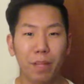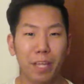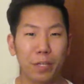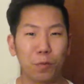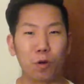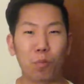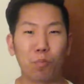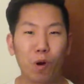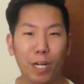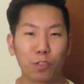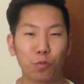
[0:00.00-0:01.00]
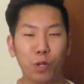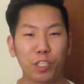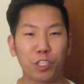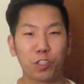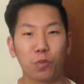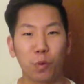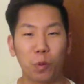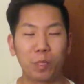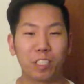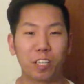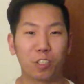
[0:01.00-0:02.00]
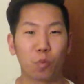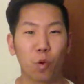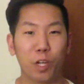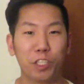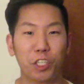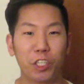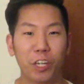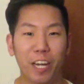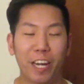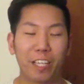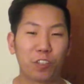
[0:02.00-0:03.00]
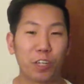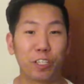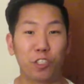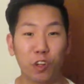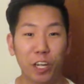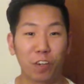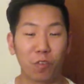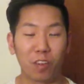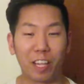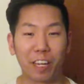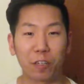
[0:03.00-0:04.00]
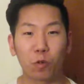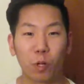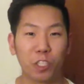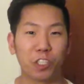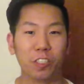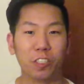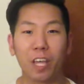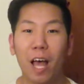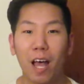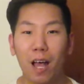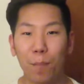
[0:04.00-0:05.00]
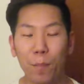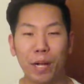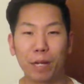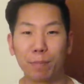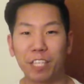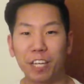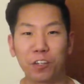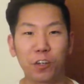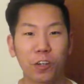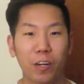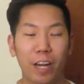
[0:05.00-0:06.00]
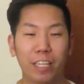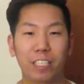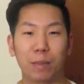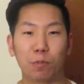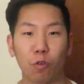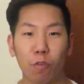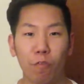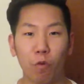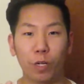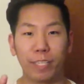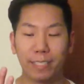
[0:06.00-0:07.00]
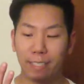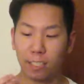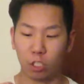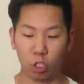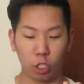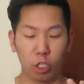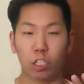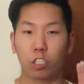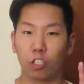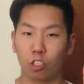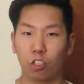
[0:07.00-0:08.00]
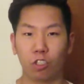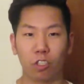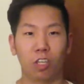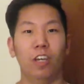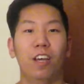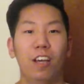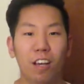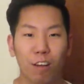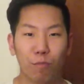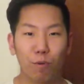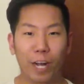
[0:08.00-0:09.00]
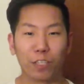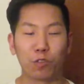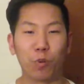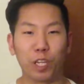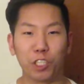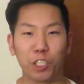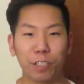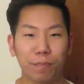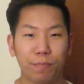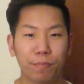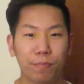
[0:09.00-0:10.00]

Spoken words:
Hey, welcome to Practice Wing Chun, where we discuss Wing Chun and answer any training related questions. My name is Edgar, and this is episode 46 of Practice Wing Chun.